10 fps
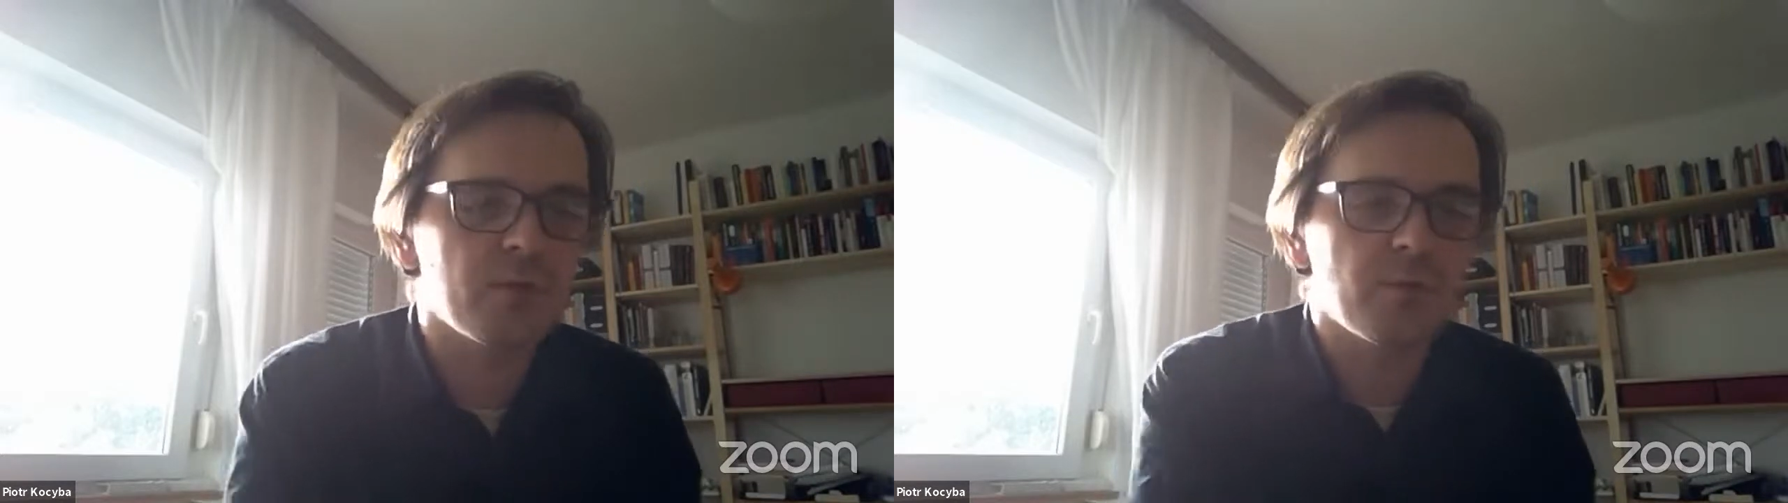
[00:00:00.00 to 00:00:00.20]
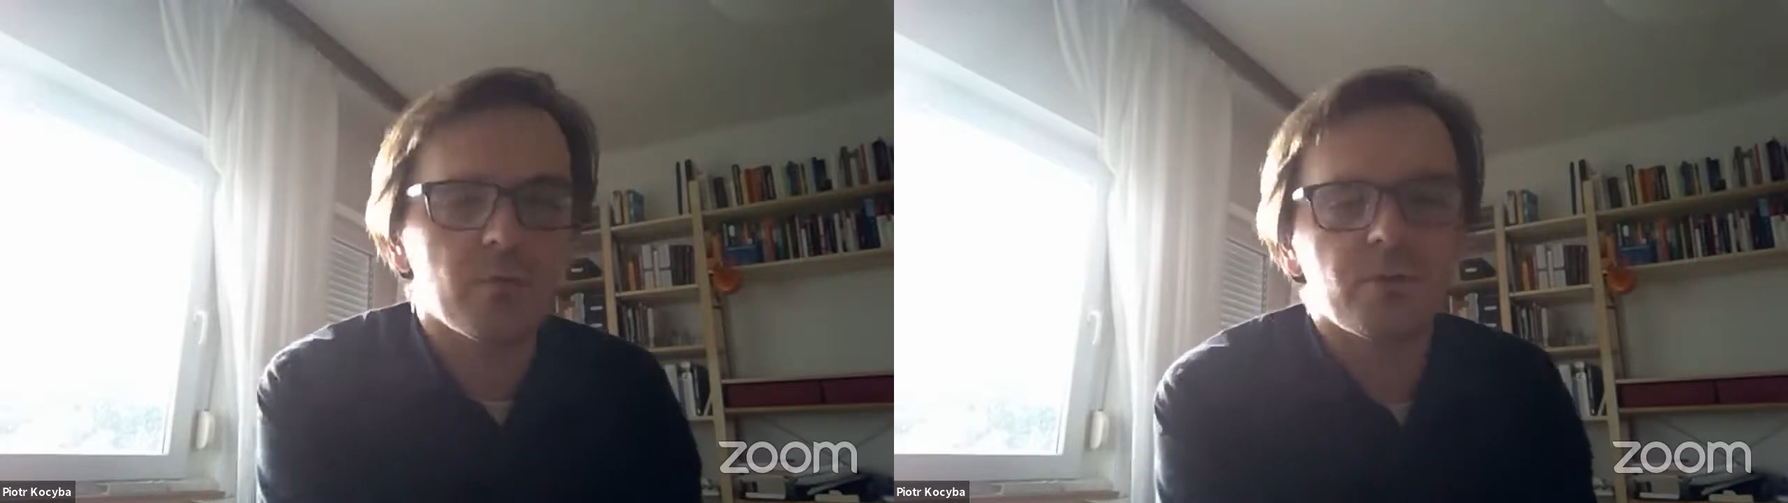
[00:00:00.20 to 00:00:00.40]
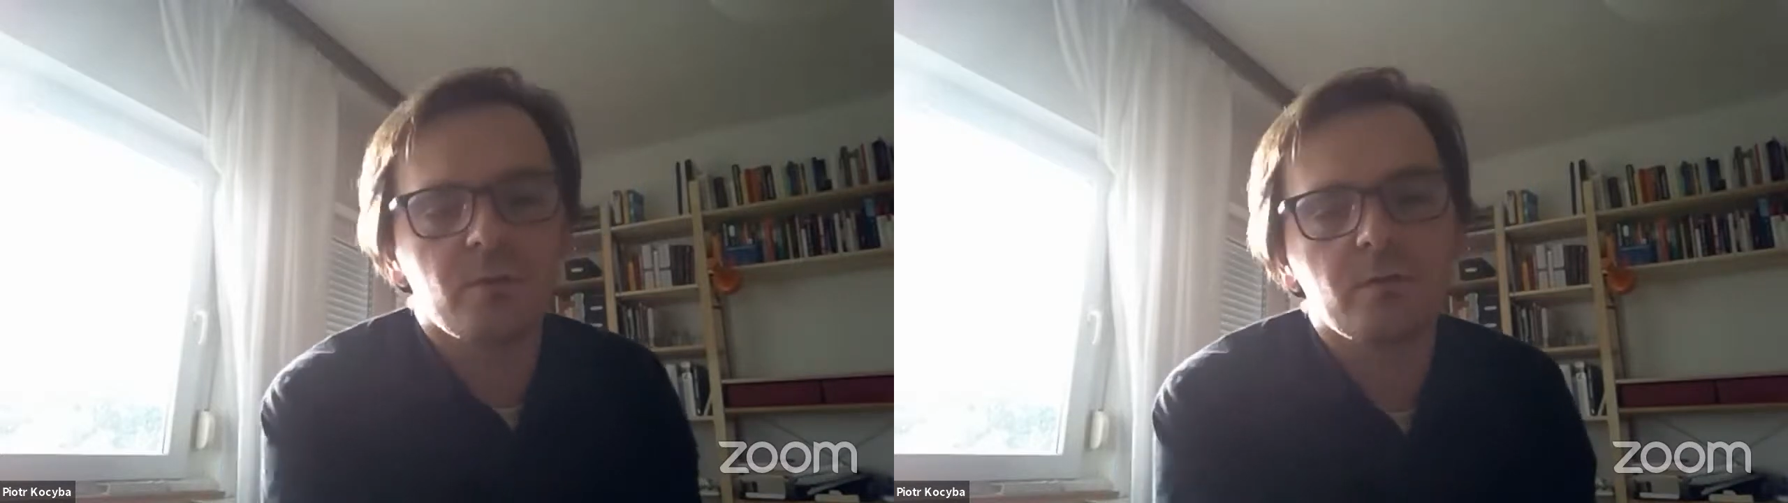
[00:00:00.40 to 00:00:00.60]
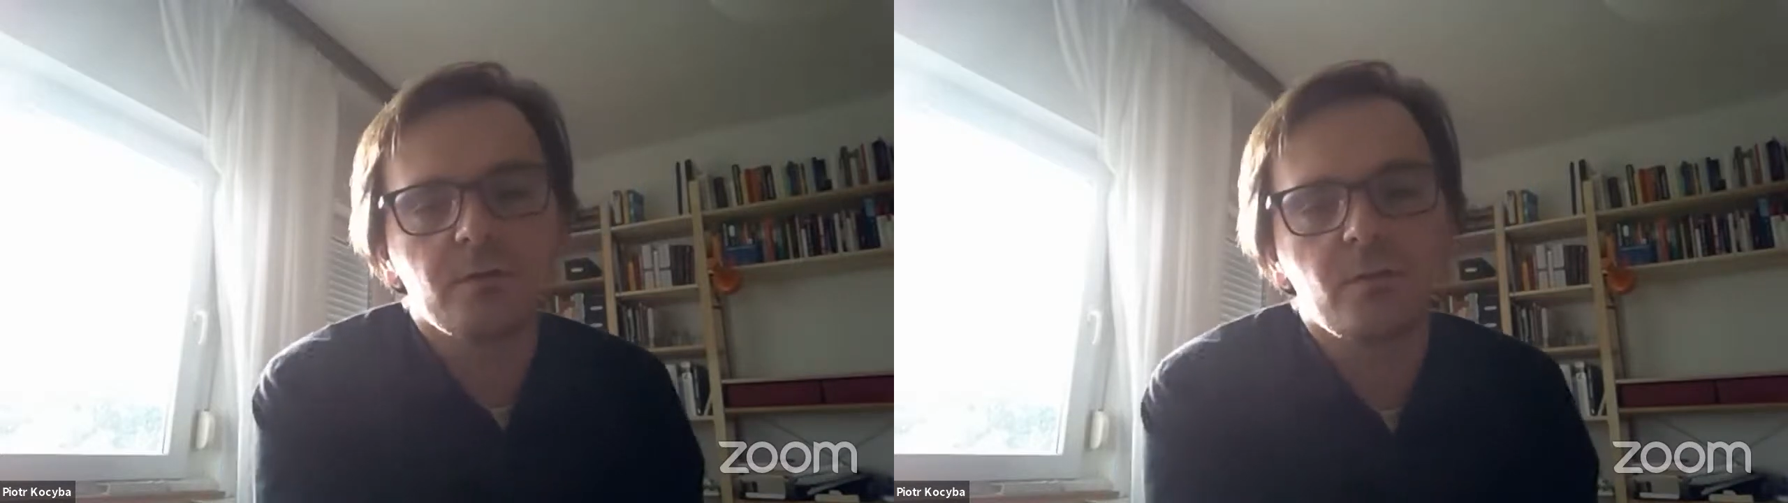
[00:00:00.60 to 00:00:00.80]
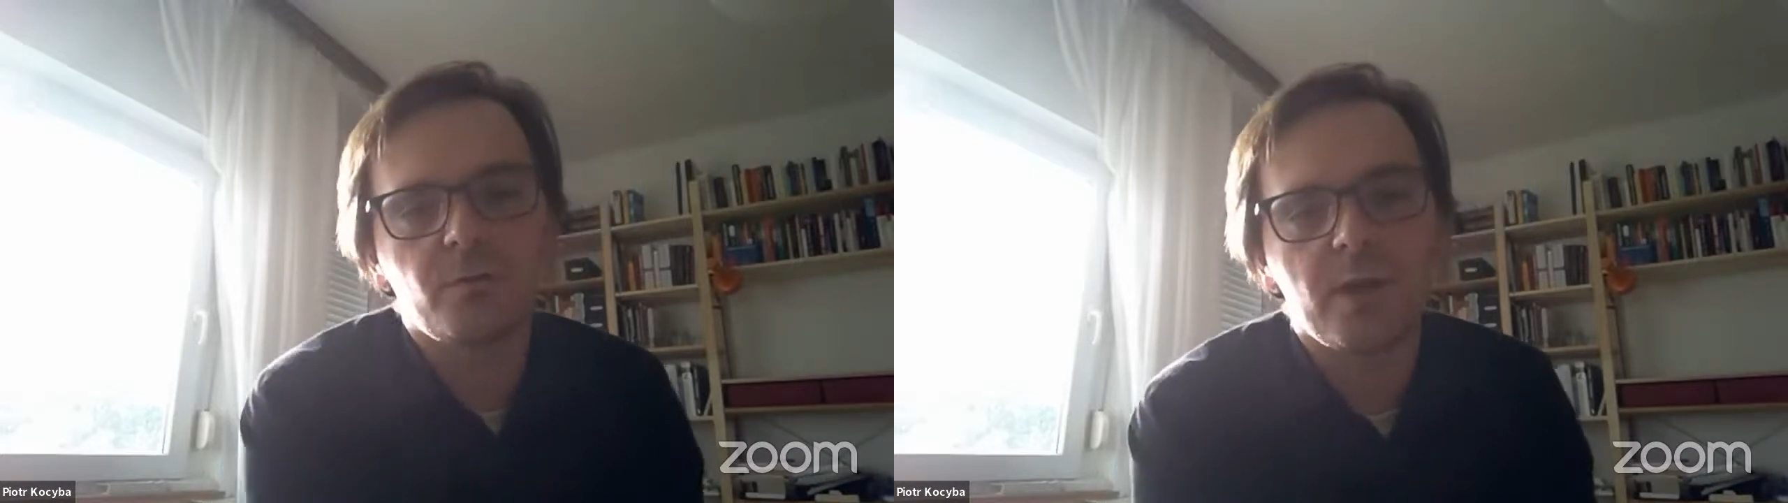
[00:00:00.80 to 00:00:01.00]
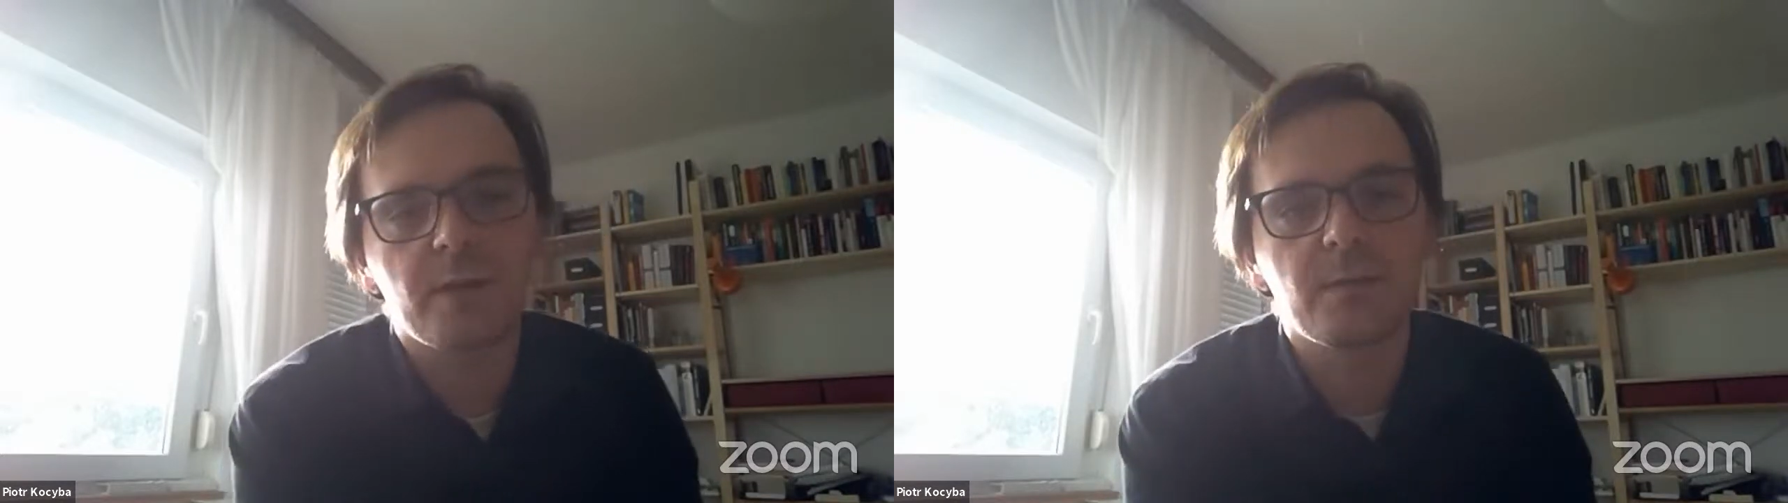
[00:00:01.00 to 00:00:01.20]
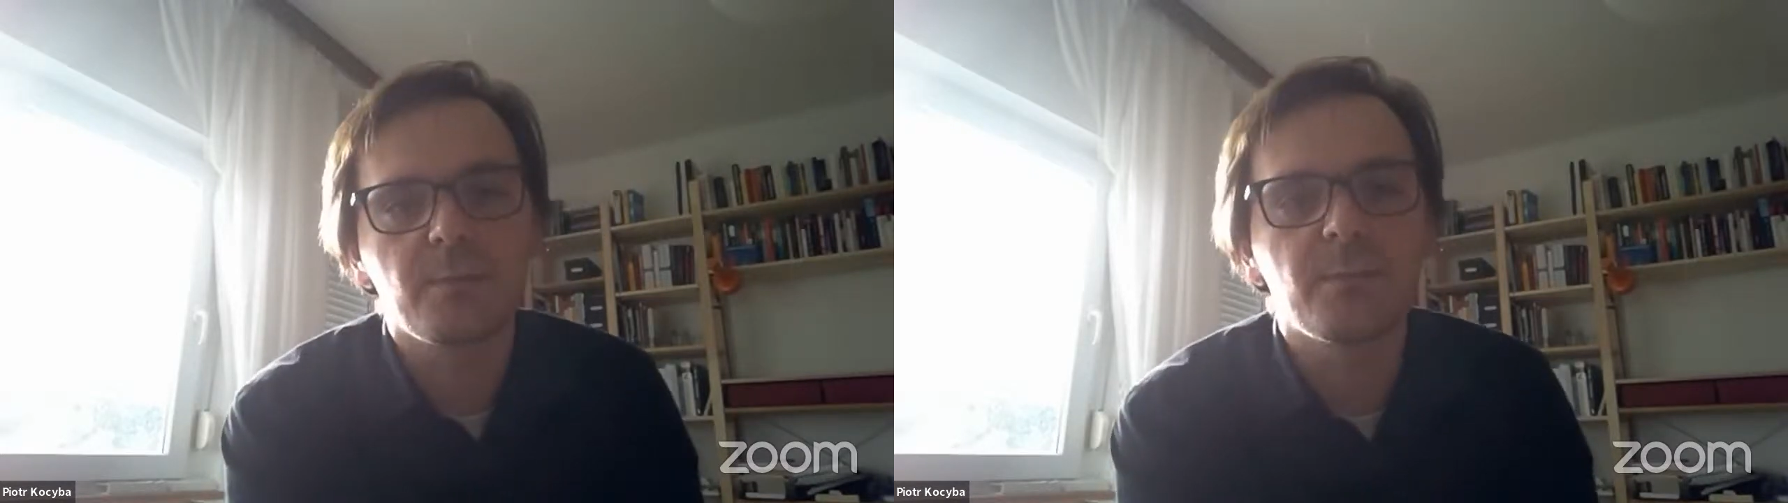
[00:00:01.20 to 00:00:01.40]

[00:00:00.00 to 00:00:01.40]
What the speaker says: you're totally right.